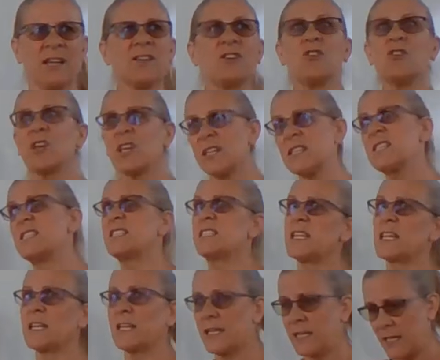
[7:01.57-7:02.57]
You can
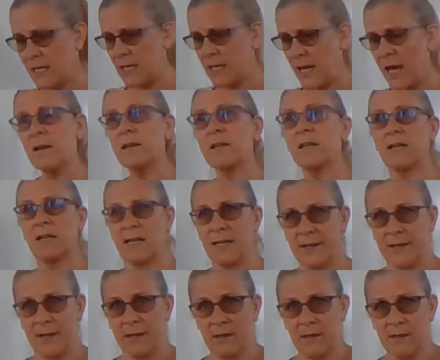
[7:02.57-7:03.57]
stick it in your
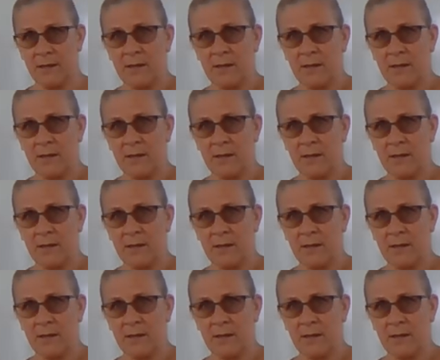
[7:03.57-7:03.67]
calculator,